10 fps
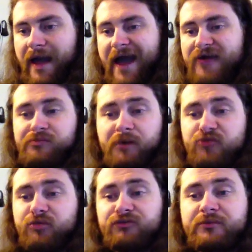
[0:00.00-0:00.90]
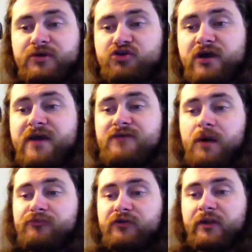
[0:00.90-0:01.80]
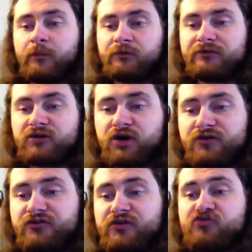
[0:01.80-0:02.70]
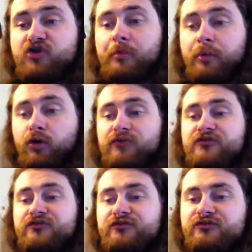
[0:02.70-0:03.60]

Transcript: as possible from your grave up to the number of cards sent to your opponent's